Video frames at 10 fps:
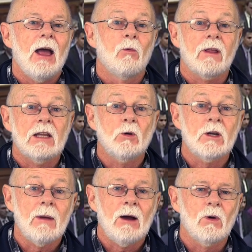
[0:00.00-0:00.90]
What are they
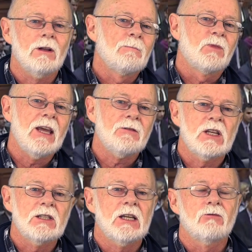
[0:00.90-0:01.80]
talking about? Well, the
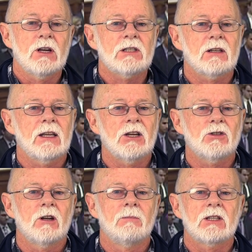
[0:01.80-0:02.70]
FCC recently
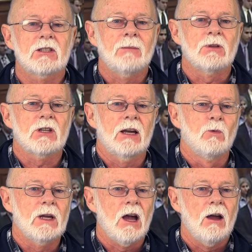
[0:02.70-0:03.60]
issued a big statement saying
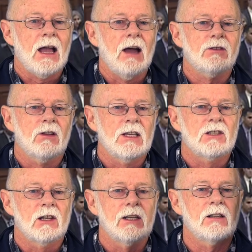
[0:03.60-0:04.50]
we're going after
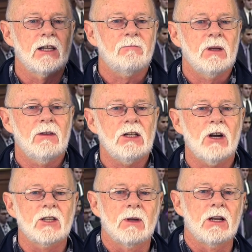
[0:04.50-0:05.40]
these illegal FPV
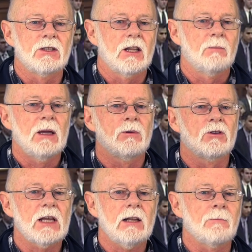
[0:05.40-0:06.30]
transmitters and the people
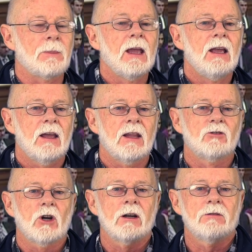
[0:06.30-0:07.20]
who sell them. And
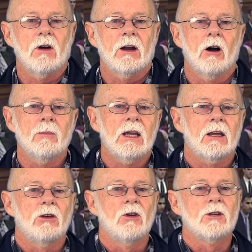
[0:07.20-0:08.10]
they're trying to fine Hobby
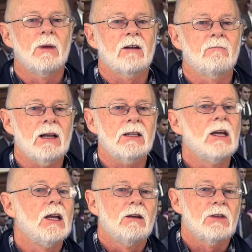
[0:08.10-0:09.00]
King a huge amount of money
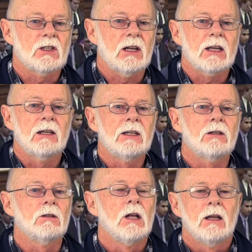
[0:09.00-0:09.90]
for selling
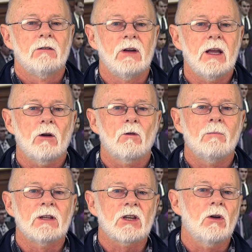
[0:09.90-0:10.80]
illegal video
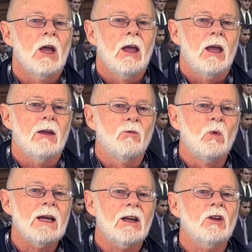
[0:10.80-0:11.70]
equipment. So if
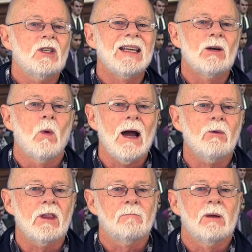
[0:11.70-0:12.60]
we're going to get away
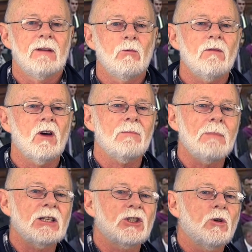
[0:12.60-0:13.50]
with FPV, we've got to
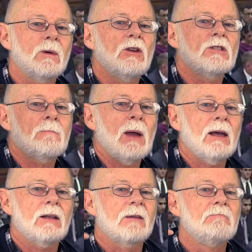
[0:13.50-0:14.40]
make sure we're using
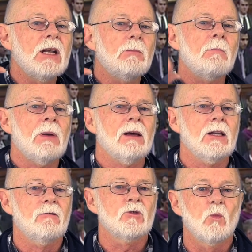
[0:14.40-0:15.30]
power, the minimum power
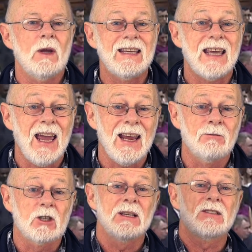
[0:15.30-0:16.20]
levels we
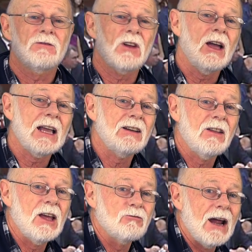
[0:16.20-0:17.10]
can, which means flying
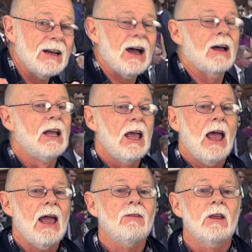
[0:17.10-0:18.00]
under that radar.
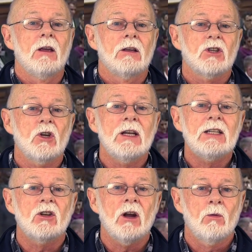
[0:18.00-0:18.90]
And so you
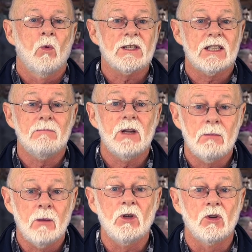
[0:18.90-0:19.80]
need to know what's the
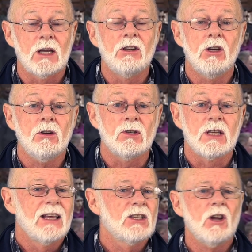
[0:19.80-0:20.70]
minimum you can use.
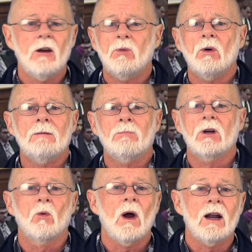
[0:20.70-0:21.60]
There's no point in
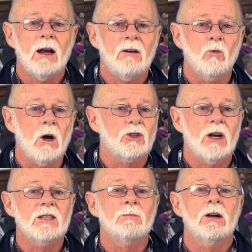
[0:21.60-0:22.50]
putting a one and a half watt
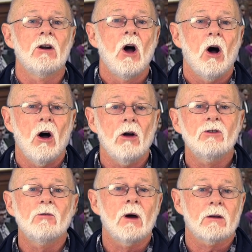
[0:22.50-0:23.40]
transmitter
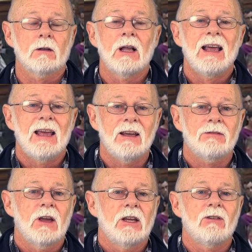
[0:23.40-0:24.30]
on your model
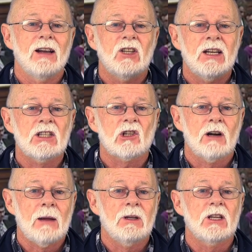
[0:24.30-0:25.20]
if your antenna's
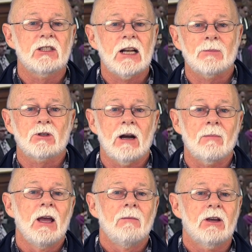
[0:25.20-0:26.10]
crap and your setup's
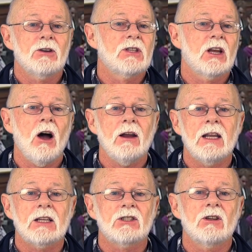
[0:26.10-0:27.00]
crap because the guy
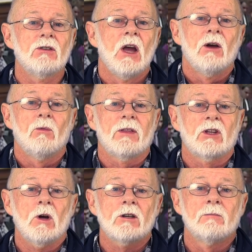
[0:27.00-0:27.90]
next to you with a
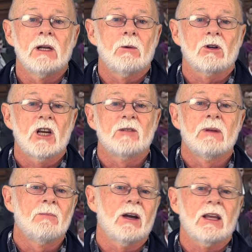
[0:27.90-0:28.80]
200 milliwatt
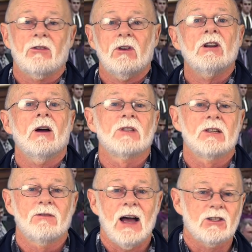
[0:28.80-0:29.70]
transmitter might get three times
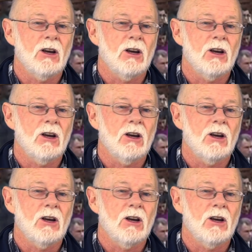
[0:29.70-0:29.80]
as far.